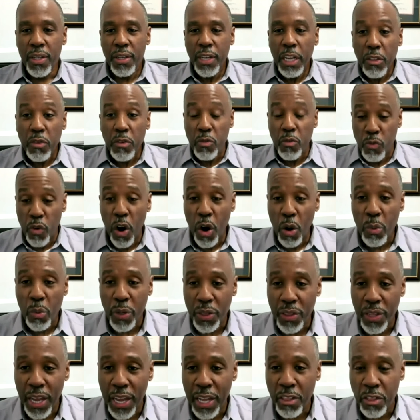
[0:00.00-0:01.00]
Nothing wrong
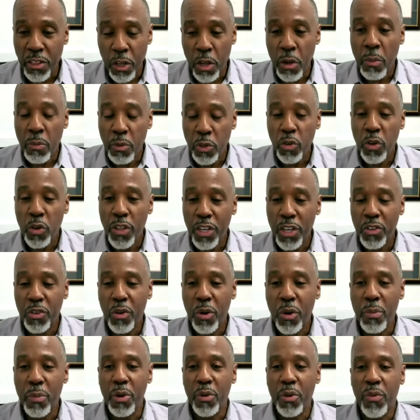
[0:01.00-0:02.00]
with that. I'm sure they
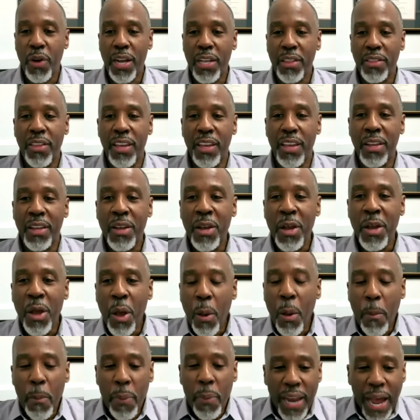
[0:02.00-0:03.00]
told me the right thing.
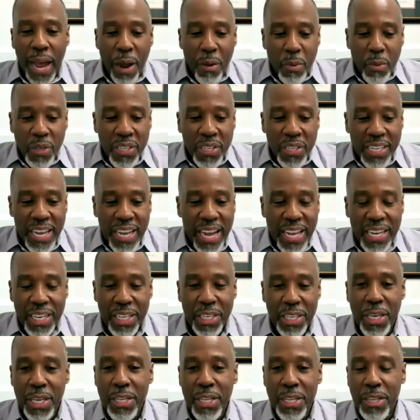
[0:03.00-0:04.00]
But I was the kind
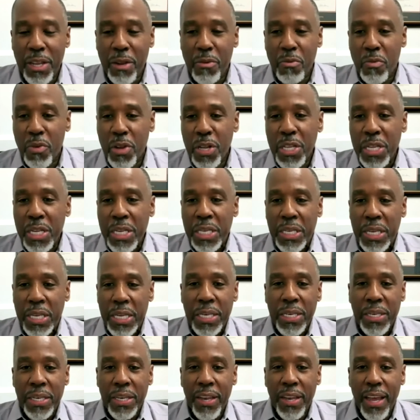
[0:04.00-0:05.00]
of kid that really
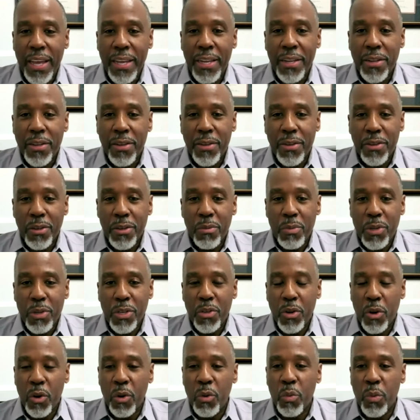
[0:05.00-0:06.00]
didn't like to be
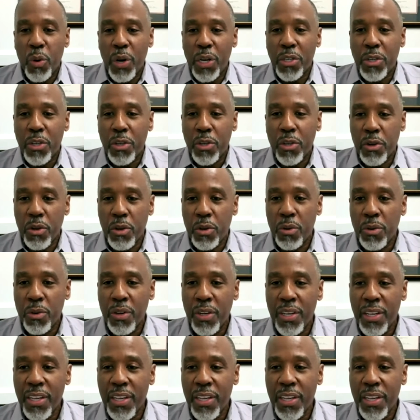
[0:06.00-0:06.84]
told what to do.